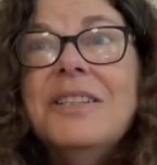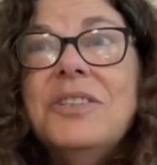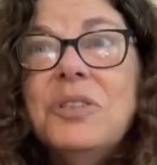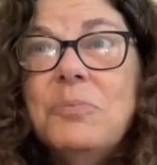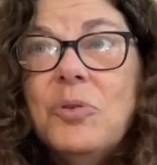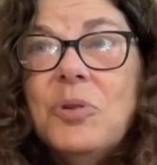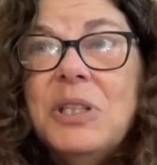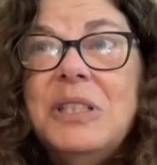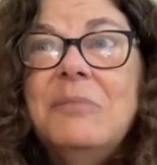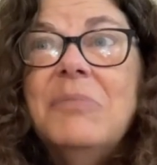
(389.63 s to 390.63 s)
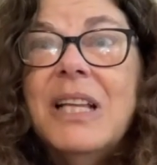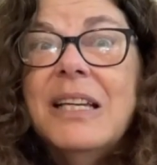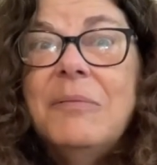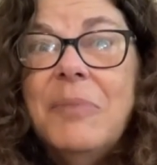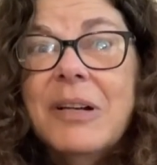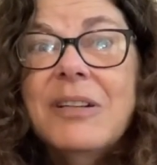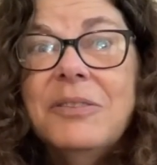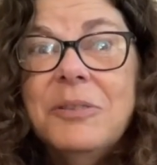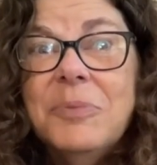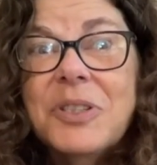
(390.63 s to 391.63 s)
Des Moines Planned
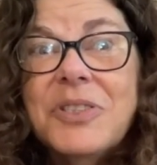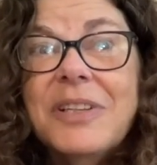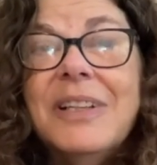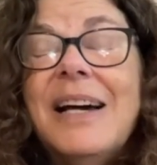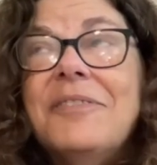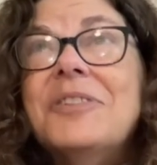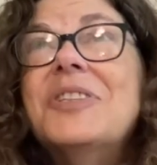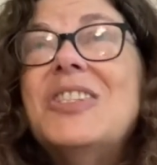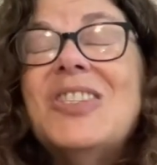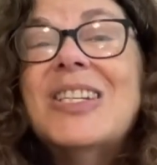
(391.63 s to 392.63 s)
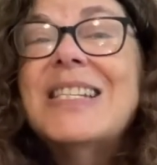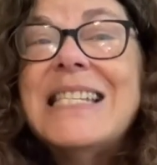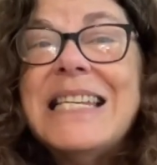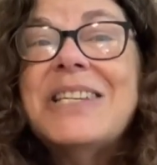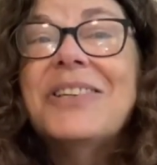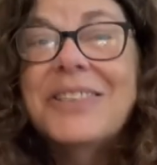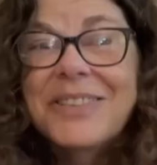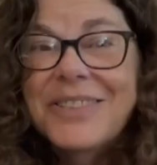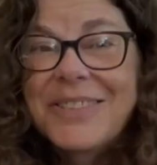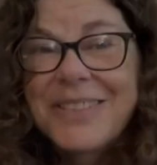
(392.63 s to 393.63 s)
Parenthood book sale after 60
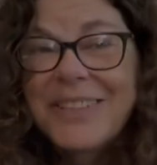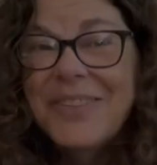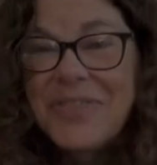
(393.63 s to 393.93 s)
years of